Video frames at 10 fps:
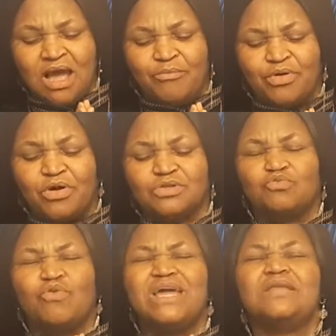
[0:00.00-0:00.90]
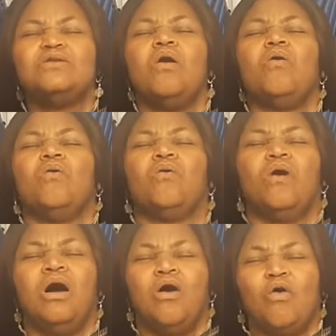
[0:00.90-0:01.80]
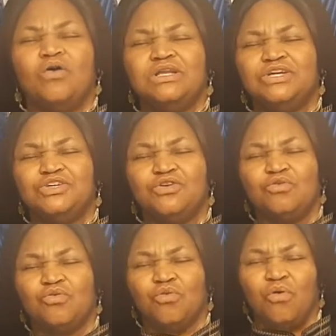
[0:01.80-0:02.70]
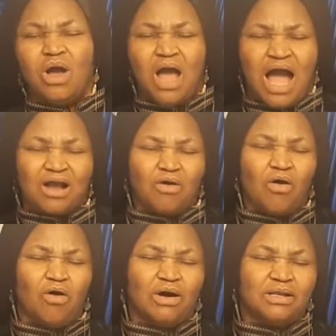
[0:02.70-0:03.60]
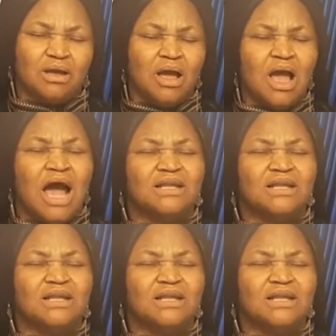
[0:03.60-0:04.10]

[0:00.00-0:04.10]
because we know only you are God. Amen.